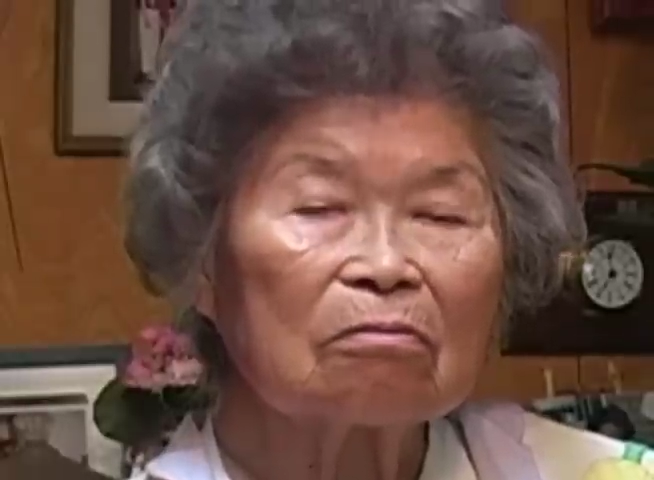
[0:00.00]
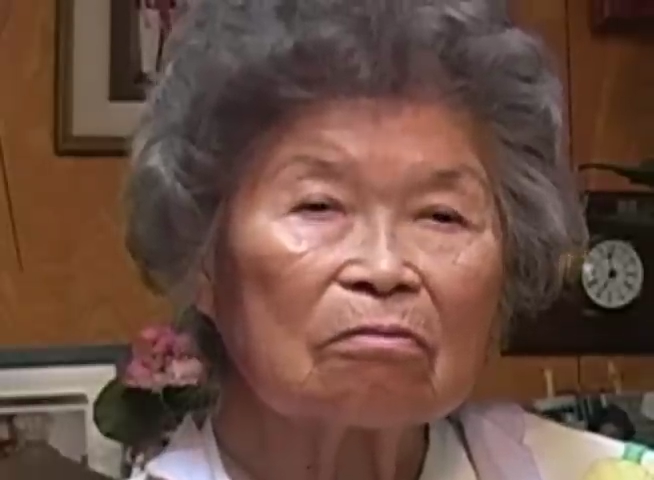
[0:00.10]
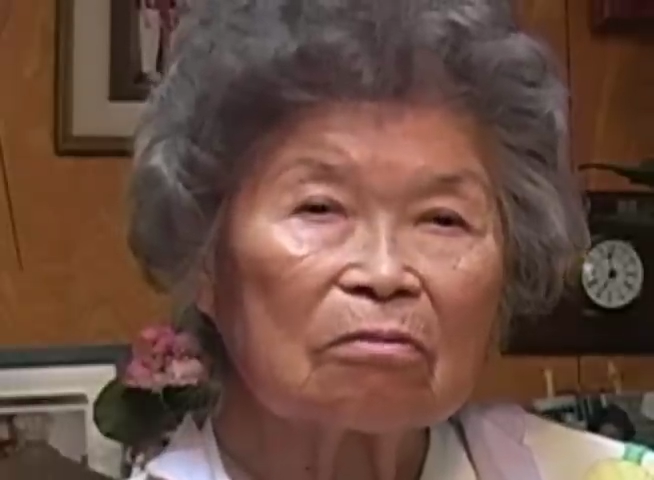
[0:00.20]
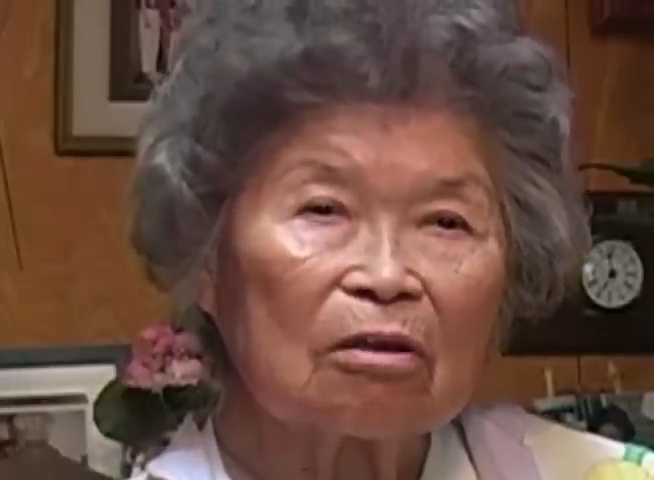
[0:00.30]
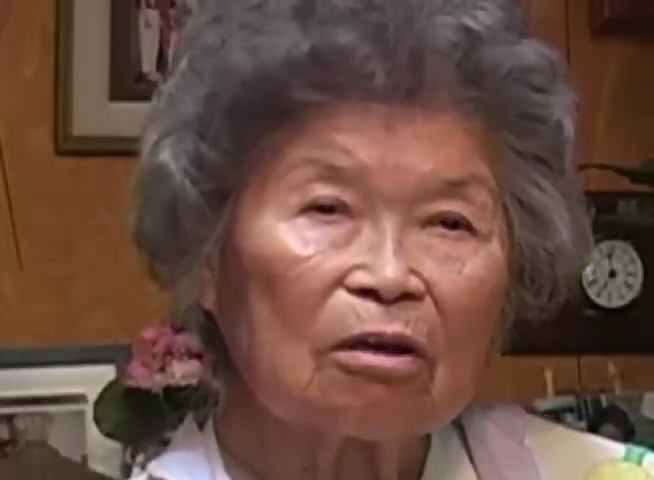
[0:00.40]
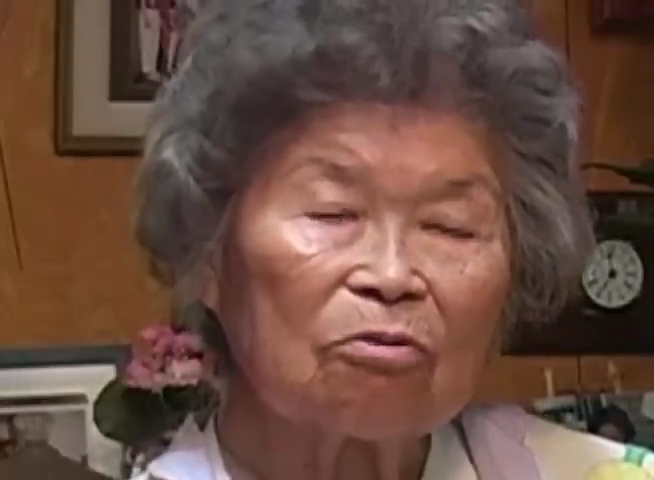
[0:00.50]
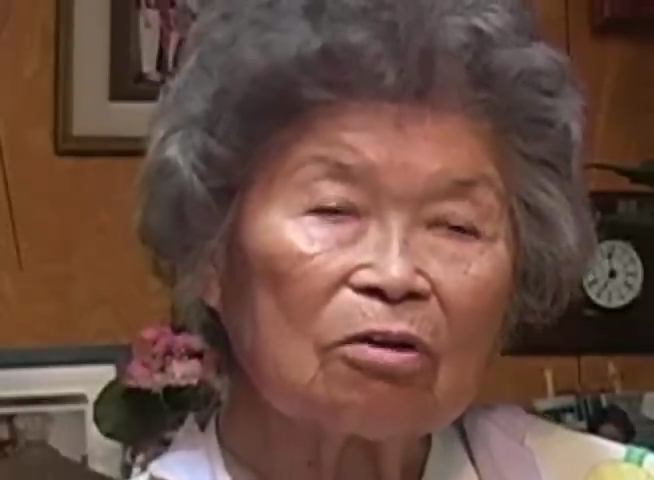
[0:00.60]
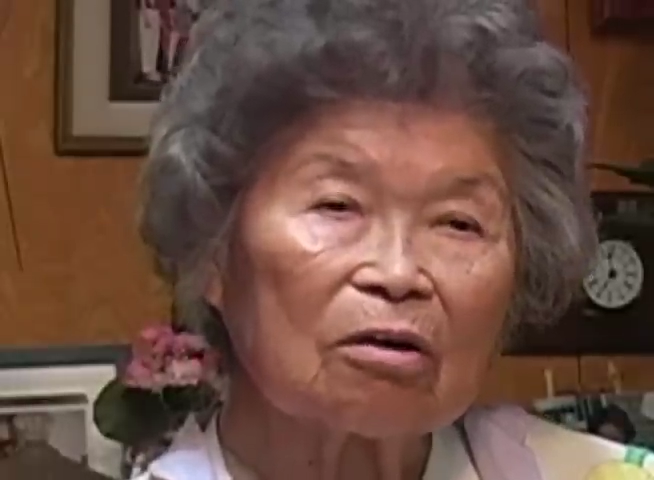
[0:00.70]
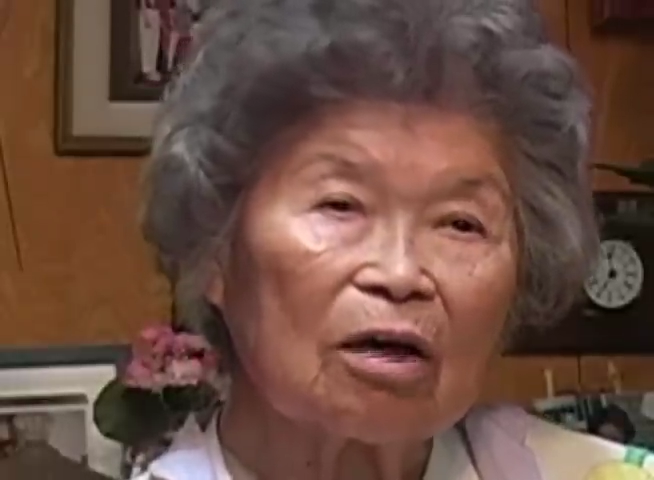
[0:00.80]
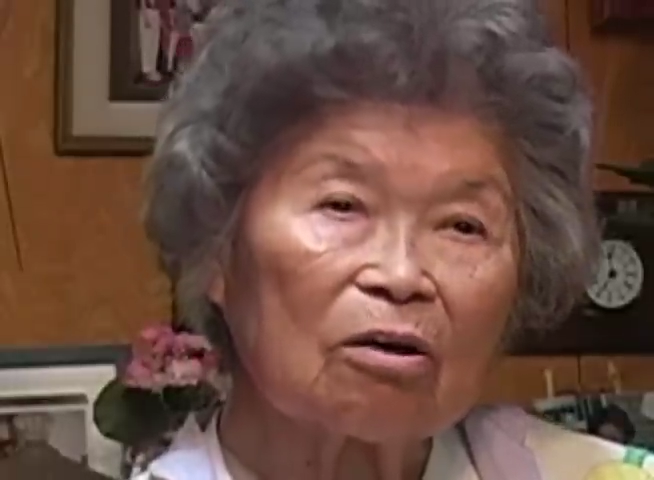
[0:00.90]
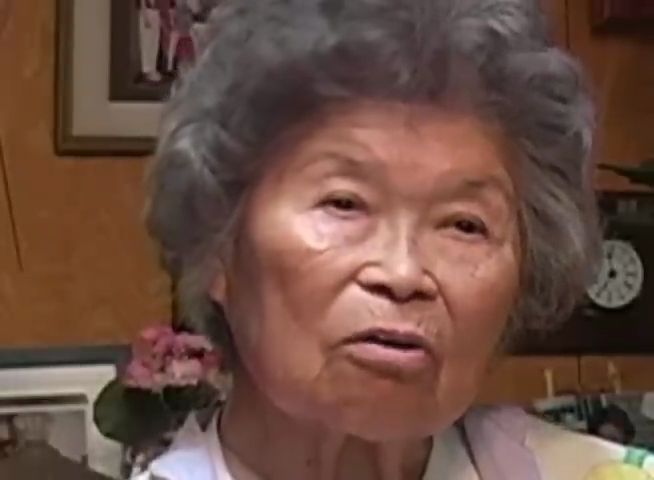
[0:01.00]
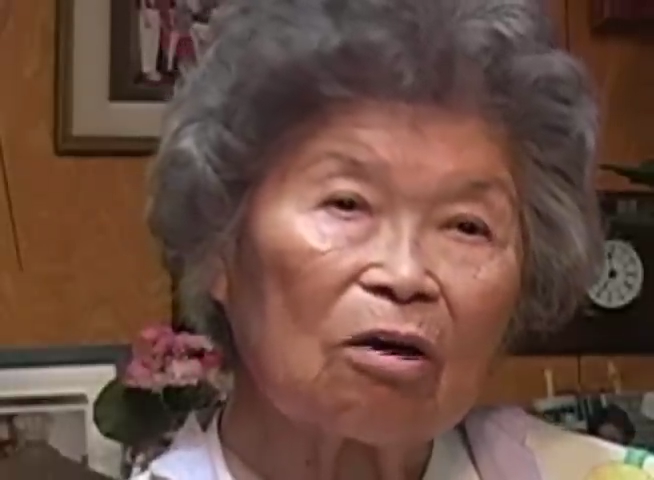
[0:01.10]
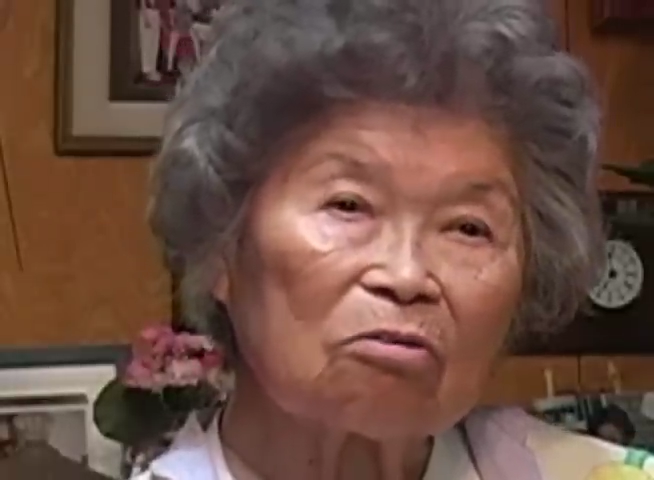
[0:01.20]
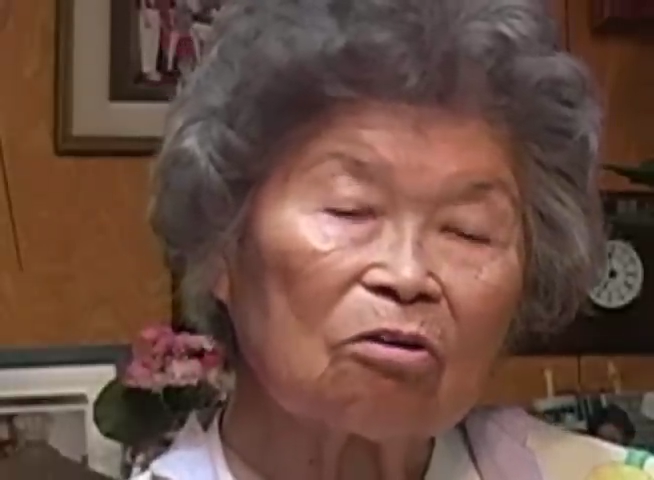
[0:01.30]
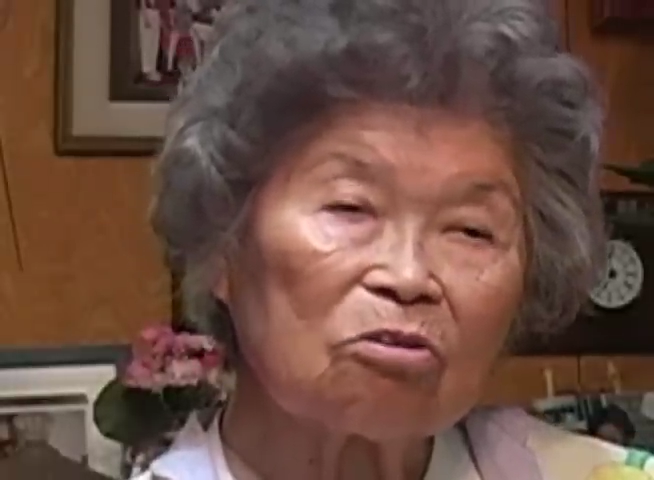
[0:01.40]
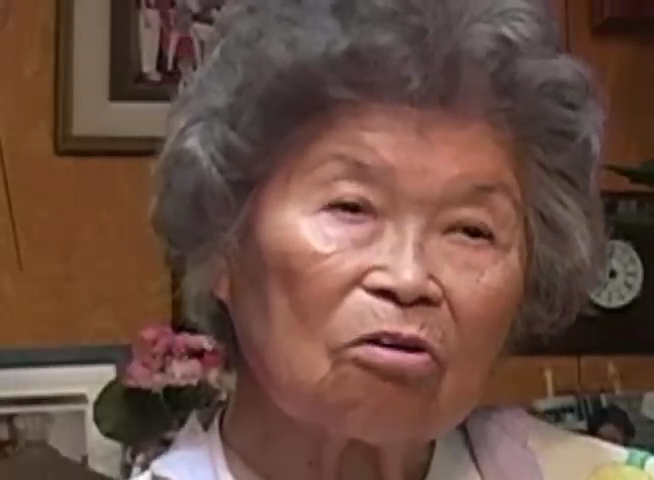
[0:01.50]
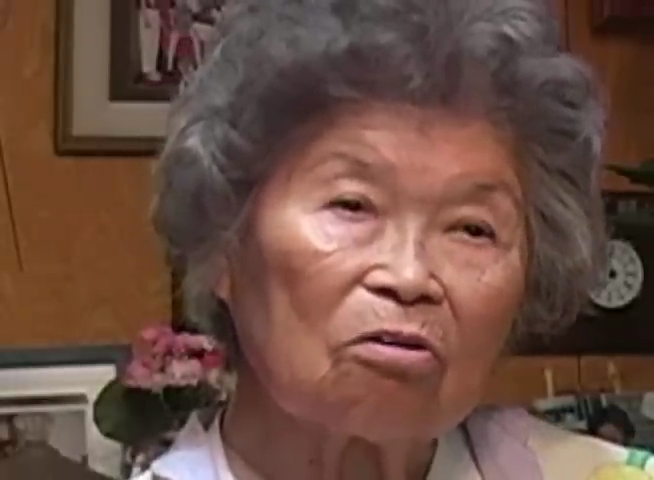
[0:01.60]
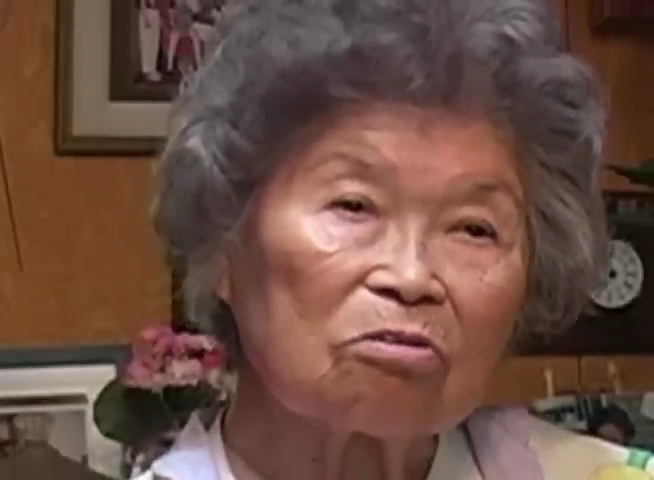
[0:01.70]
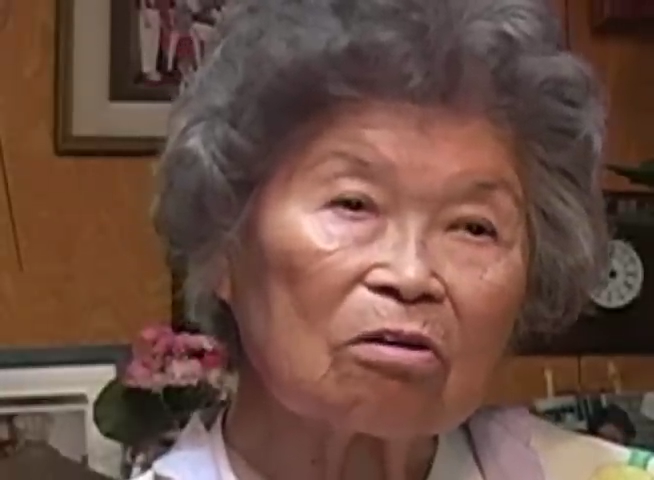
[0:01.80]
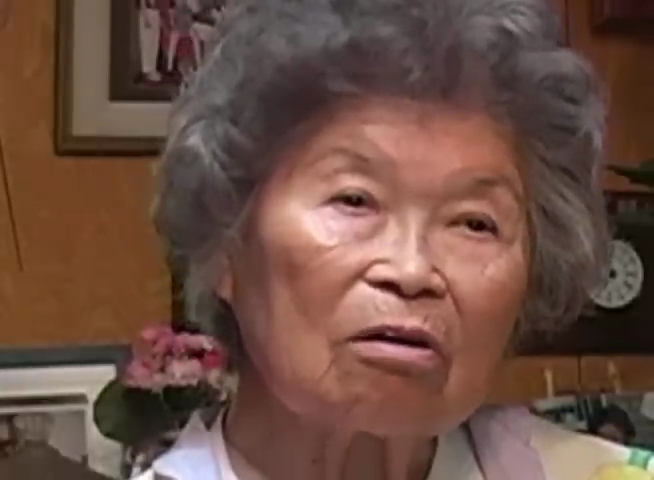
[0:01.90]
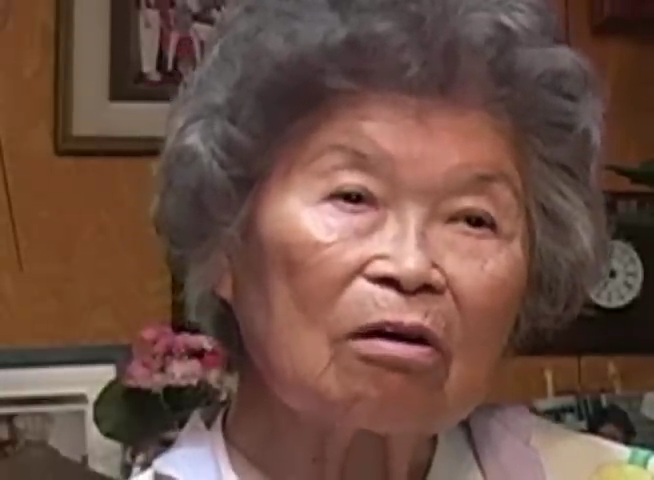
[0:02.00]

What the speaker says: I think it was a Congregational Church,